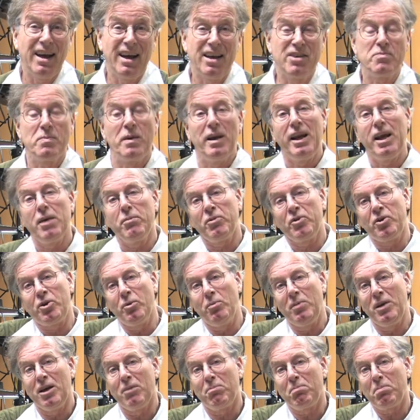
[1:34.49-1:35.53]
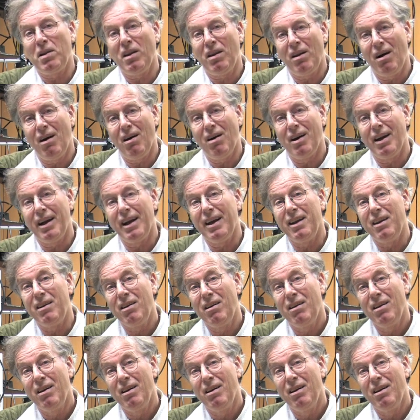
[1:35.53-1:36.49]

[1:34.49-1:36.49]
has been able to be applied